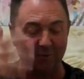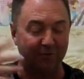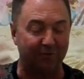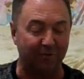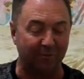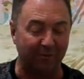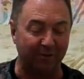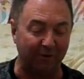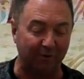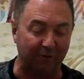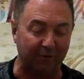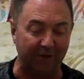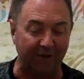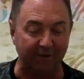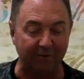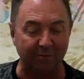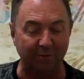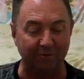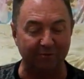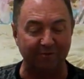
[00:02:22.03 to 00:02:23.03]
with some little
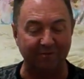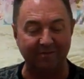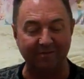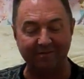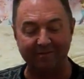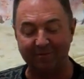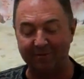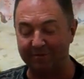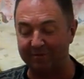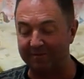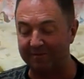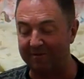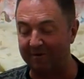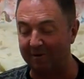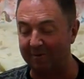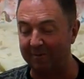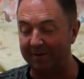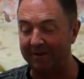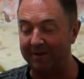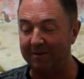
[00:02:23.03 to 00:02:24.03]
things. wasn't
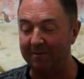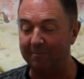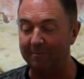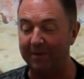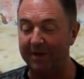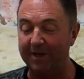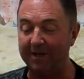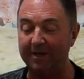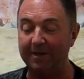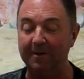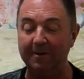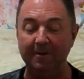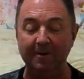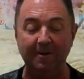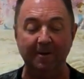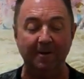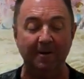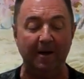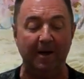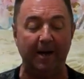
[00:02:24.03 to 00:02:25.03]
terribly big,
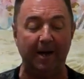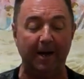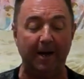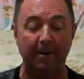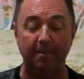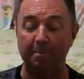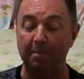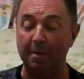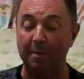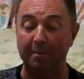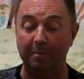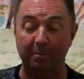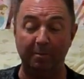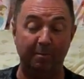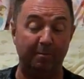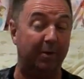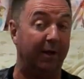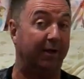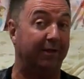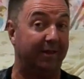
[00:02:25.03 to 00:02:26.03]

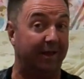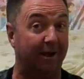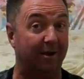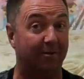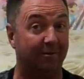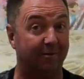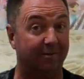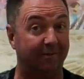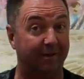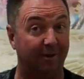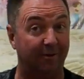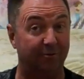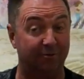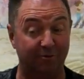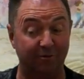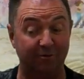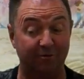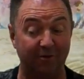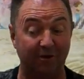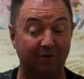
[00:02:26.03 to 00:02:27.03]
but that was
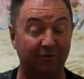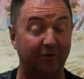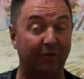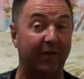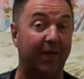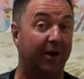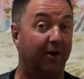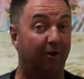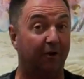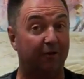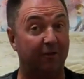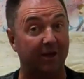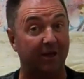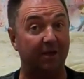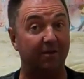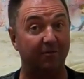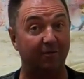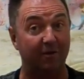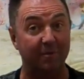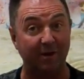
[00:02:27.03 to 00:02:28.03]
the result of that. Oh, thank
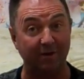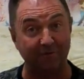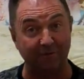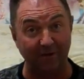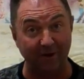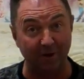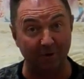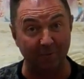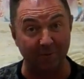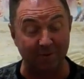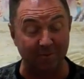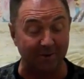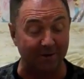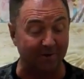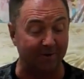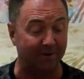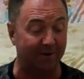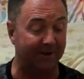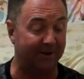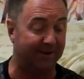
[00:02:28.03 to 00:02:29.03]
you very much for helping me,
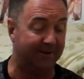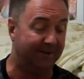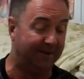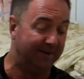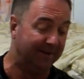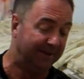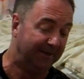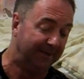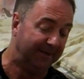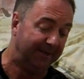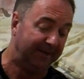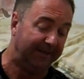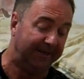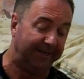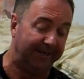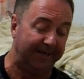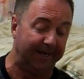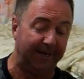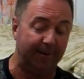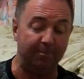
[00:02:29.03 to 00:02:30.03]
right?
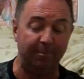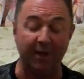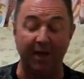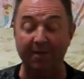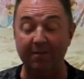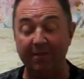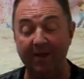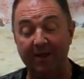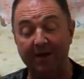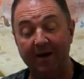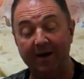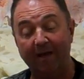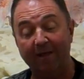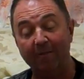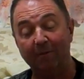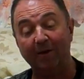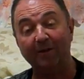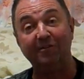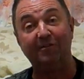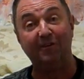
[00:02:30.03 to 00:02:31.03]
And then
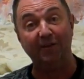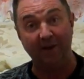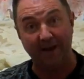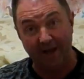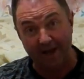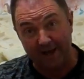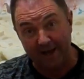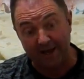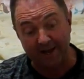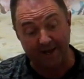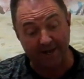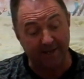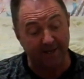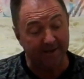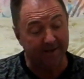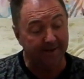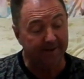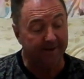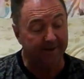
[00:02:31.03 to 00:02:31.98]
another one today